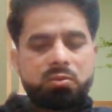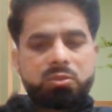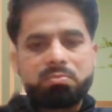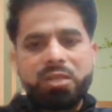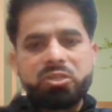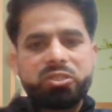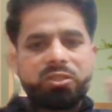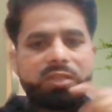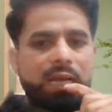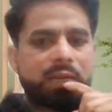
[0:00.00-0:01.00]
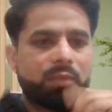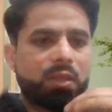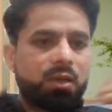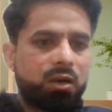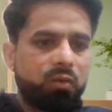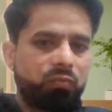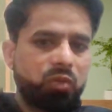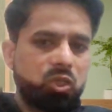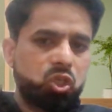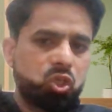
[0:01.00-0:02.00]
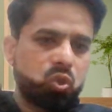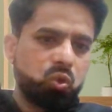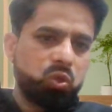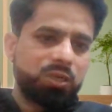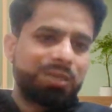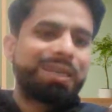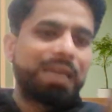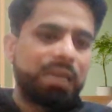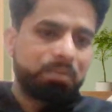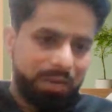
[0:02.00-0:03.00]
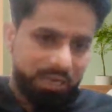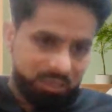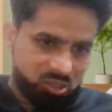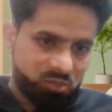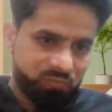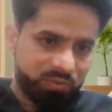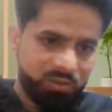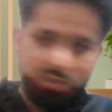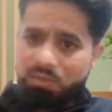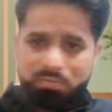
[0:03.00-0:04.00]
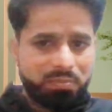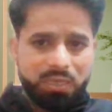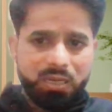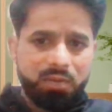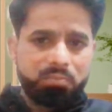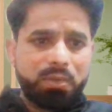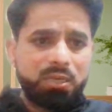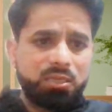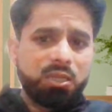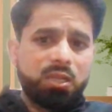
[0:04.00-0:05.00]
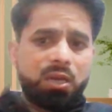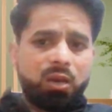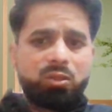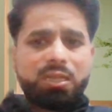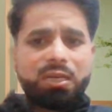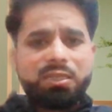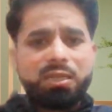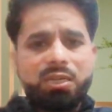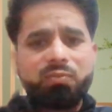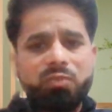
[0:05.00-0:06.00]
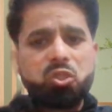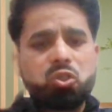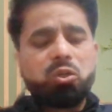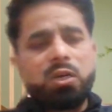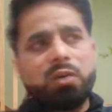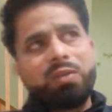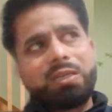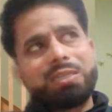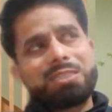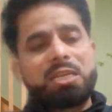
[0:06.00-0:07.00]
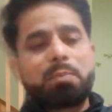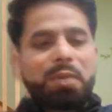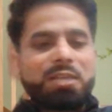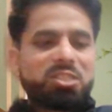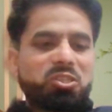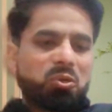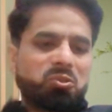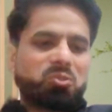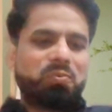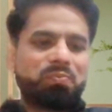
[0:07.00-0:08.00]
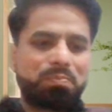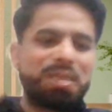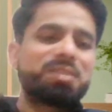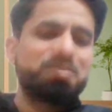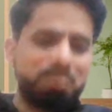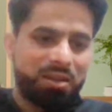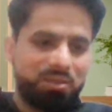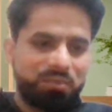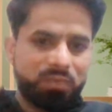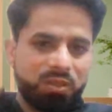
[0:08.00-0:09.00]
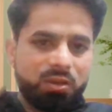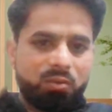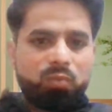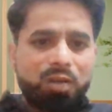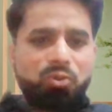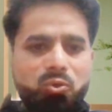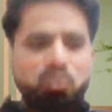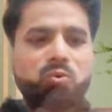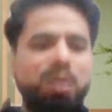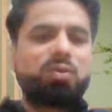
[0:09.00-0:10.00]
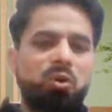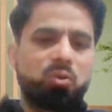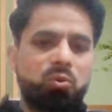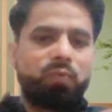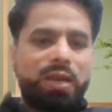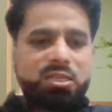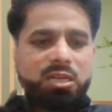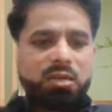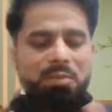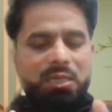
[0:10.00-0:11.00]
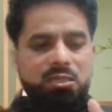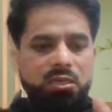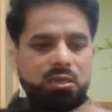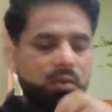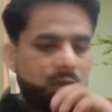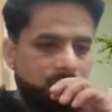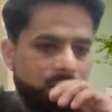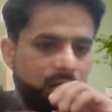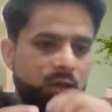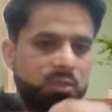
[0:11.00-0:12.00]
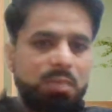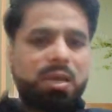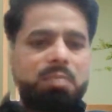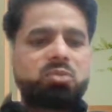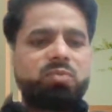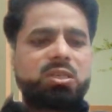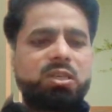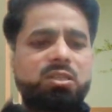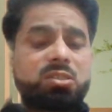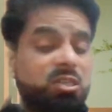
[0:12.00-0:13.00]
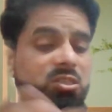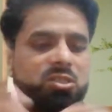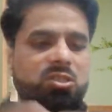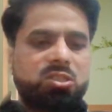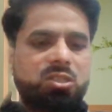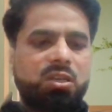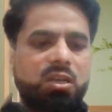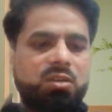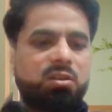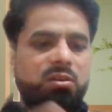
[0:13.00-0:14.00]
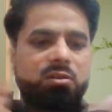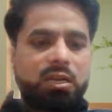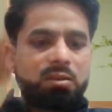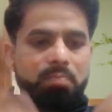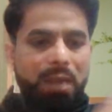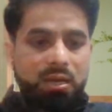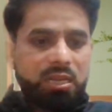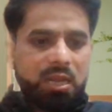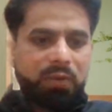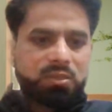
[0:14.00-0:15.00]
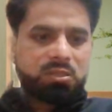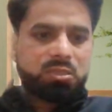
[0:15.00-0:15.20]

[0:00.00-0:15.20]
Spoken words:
mentioned, that we should take breaks. Yeah, but on the other hand, we can stay present also. Present mind. What to do, what not to do, when shared, because sometimes we take such decision and that badly affects